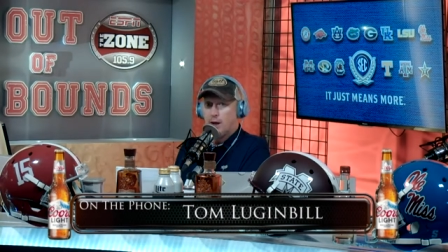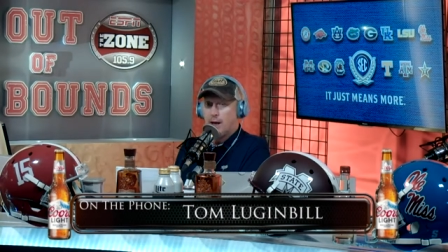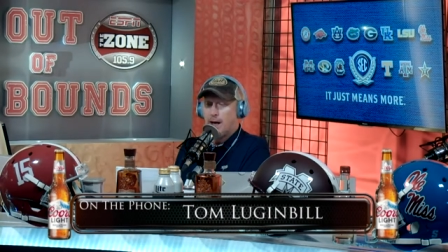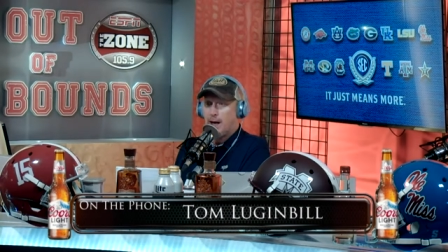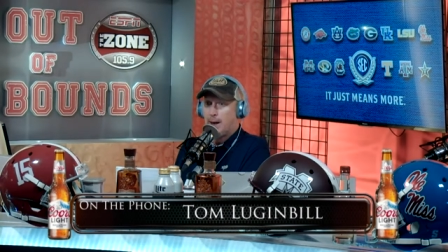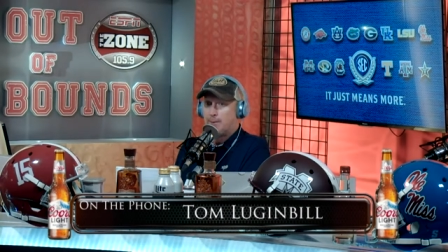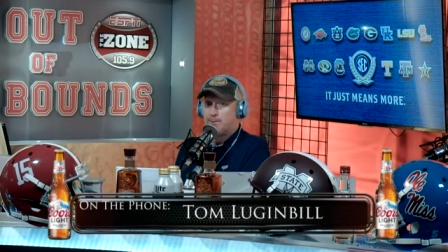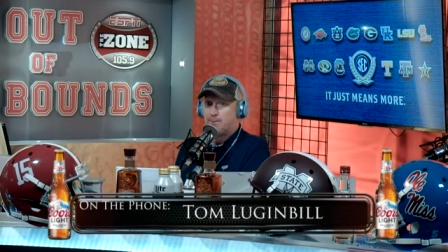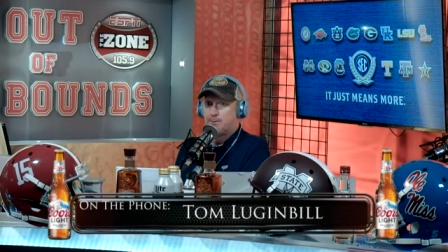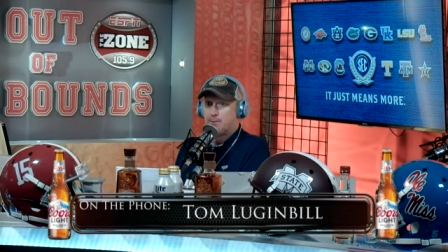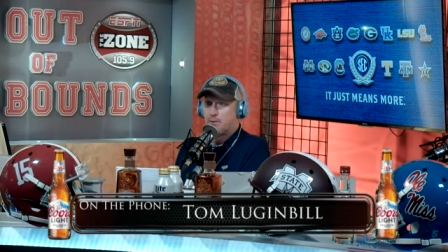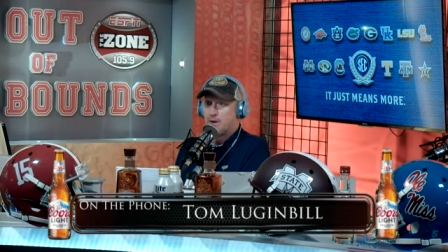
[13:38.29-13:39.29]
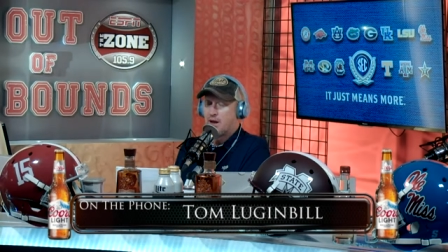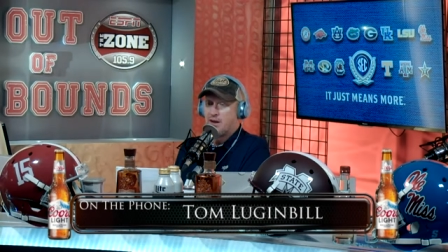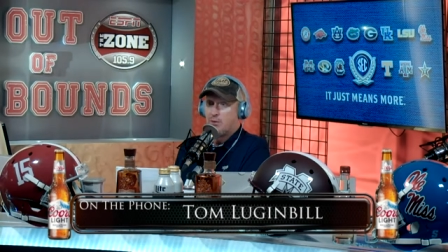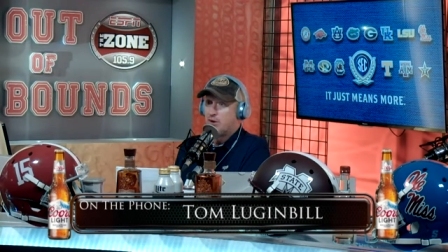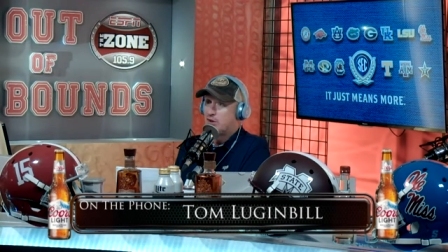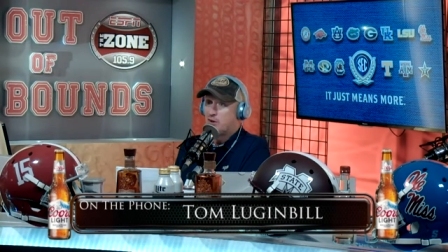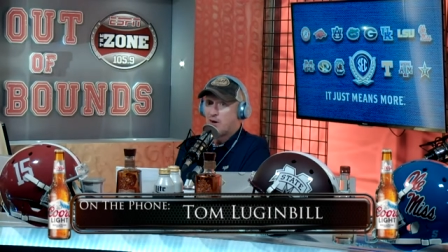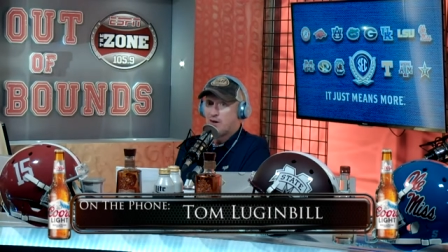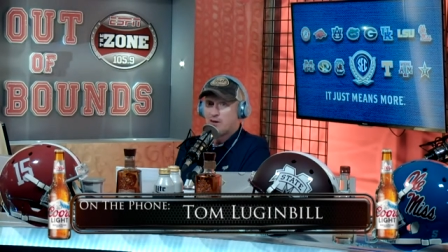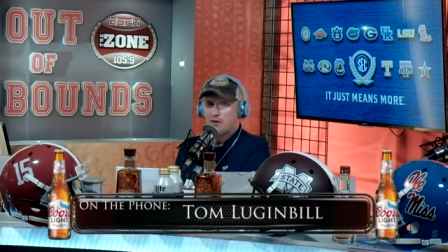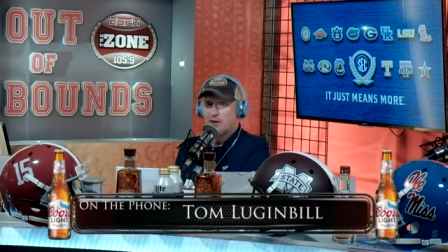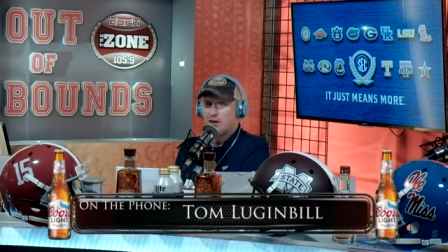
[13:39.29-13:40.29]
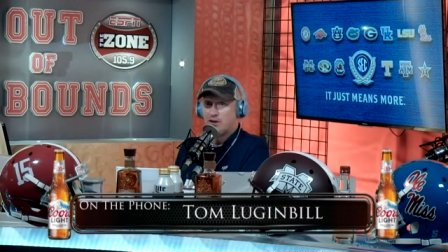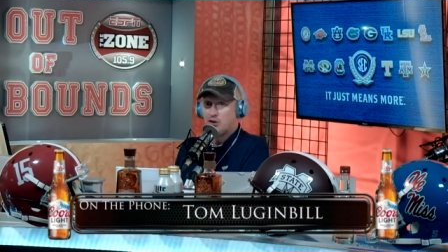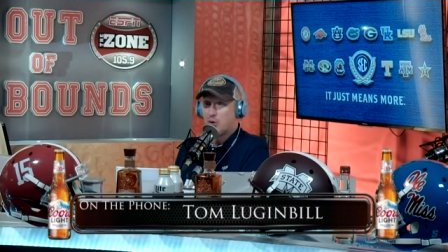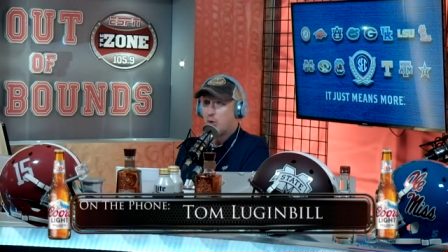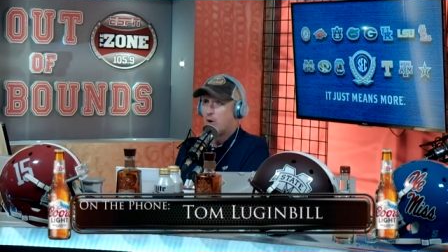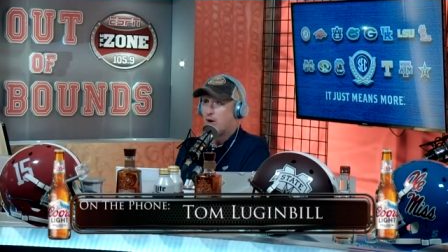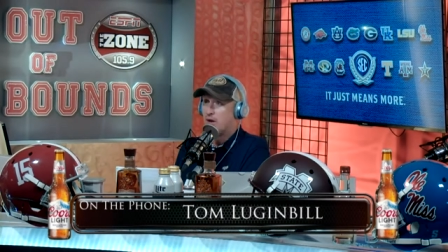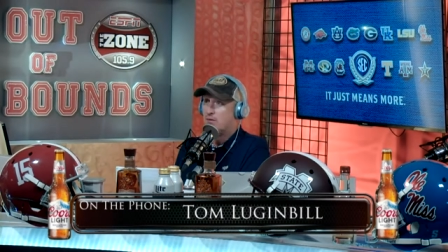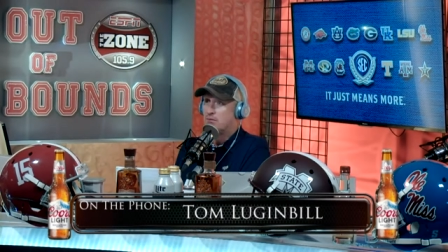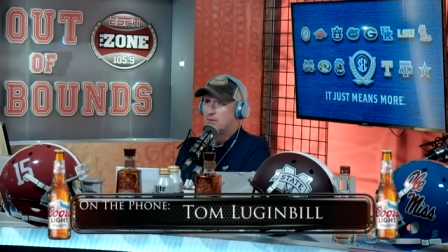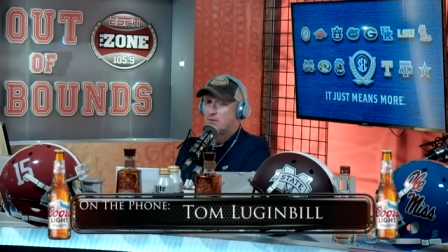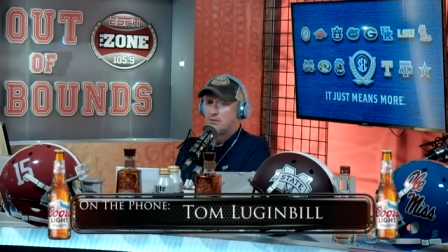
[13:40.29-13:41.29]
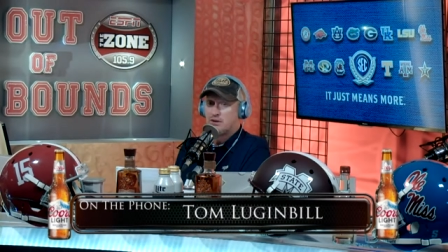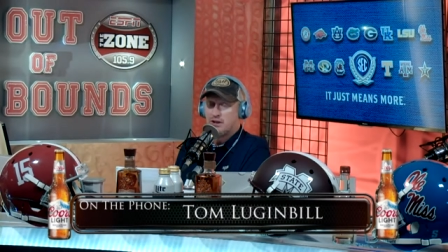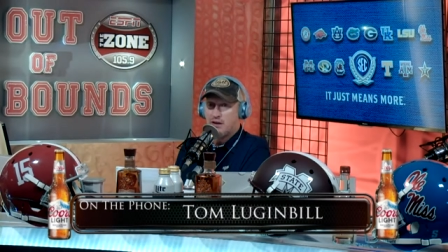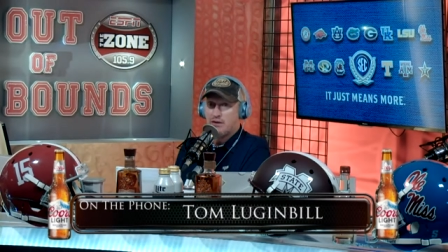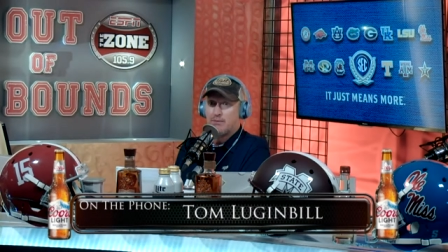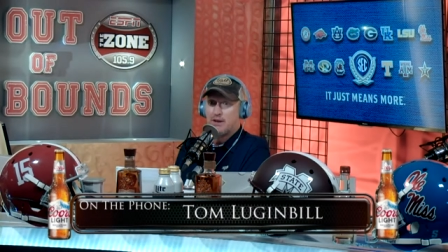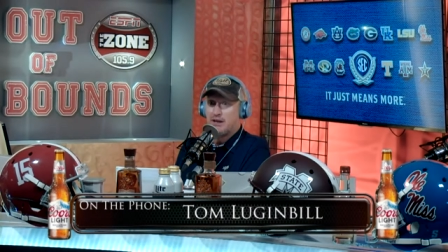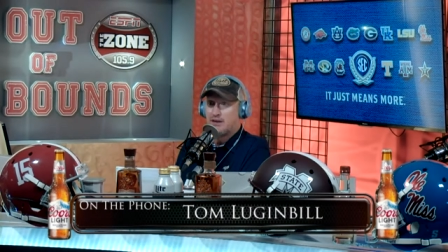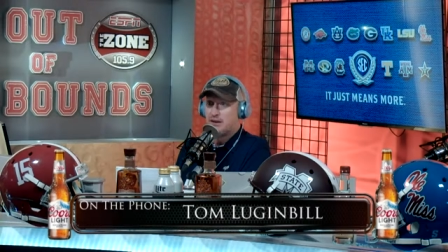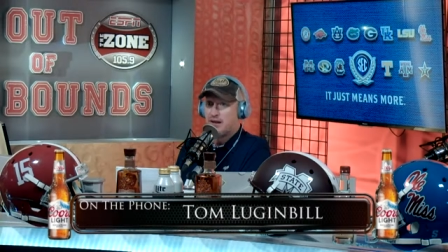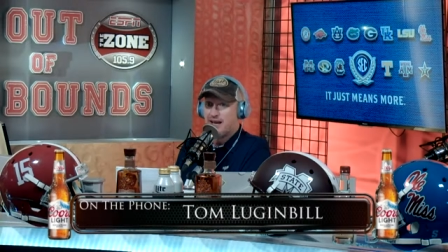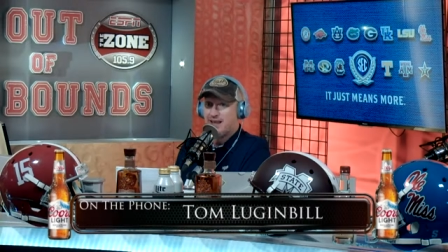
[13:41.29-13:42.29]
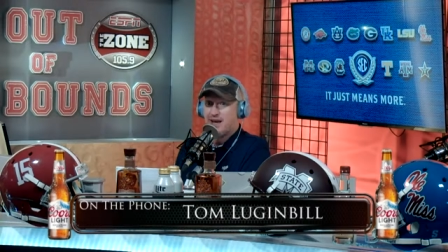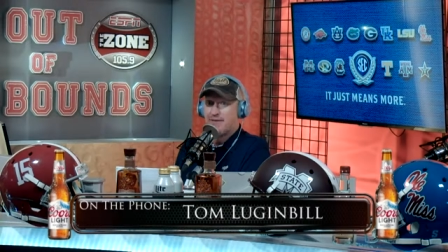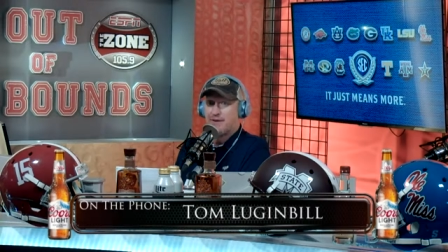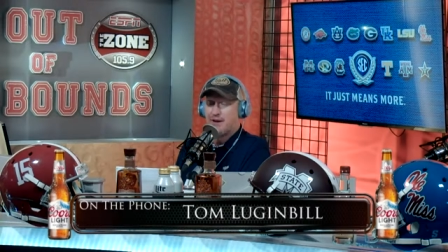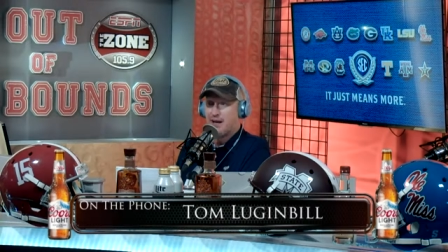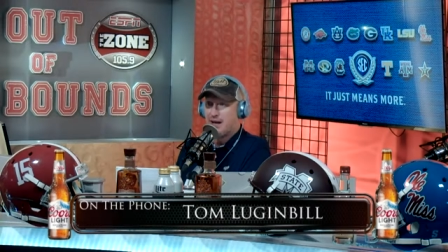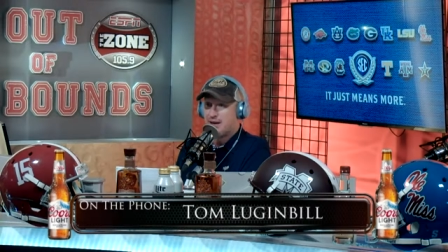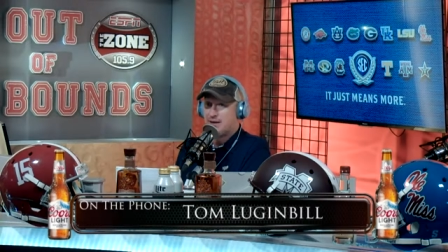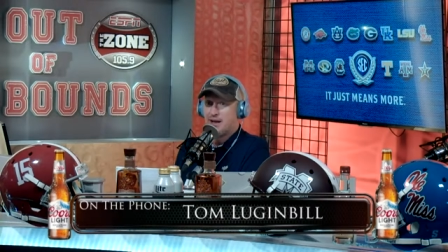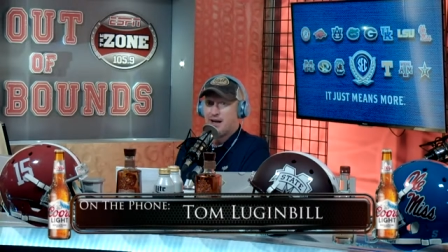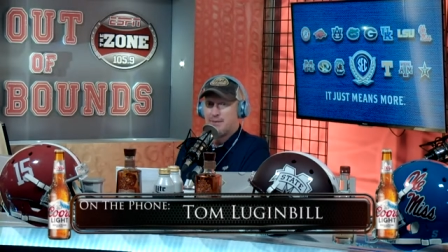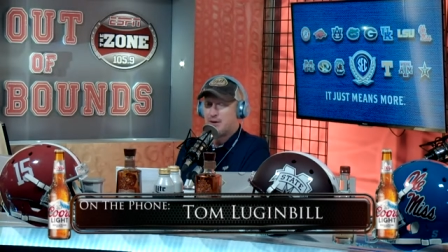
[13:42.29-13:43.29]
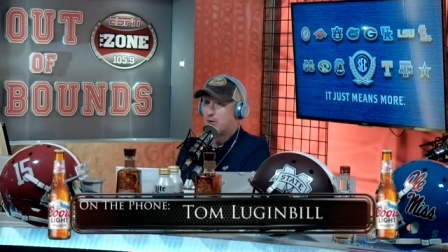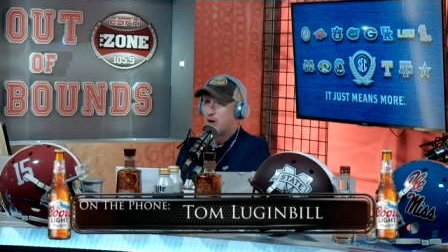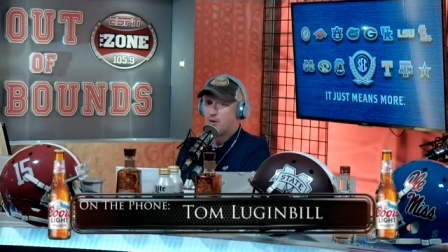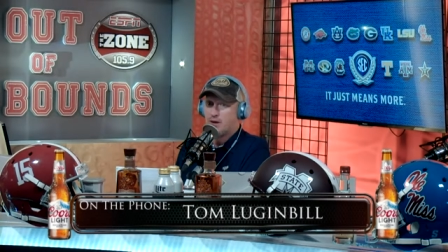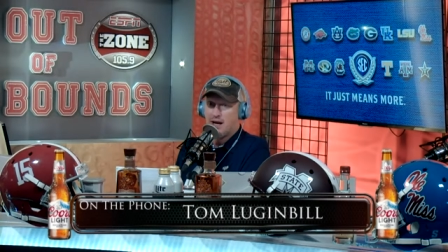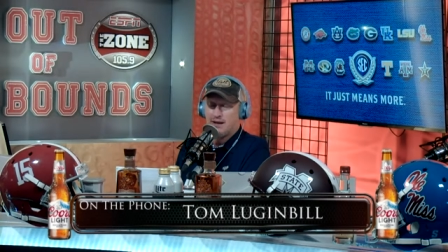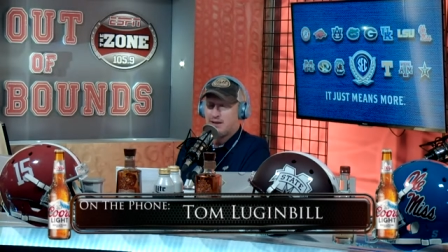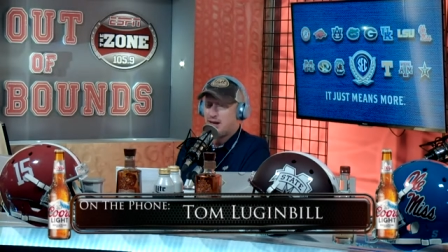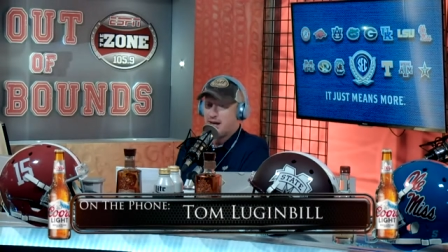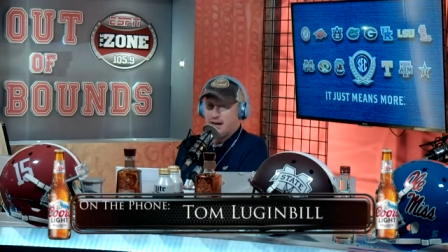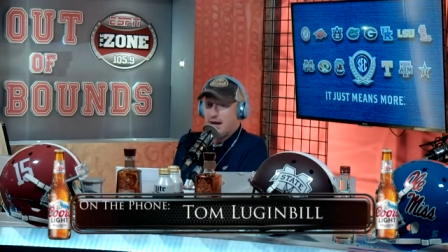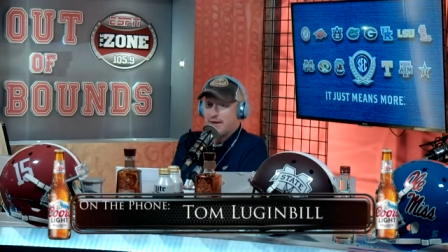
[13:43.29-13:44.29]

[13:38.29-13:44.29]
Um, and then we start to look at Troy, Southern Miss, La Lafayette, La Monroe, La Tech.